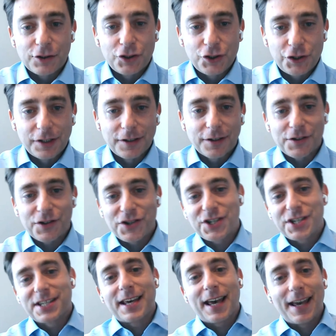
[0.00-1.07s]
sheer
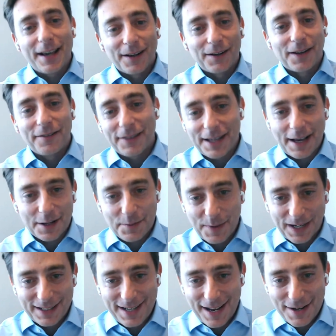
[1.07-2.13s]
scale of the
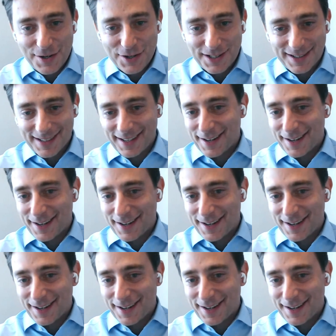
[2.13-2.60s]
expectations.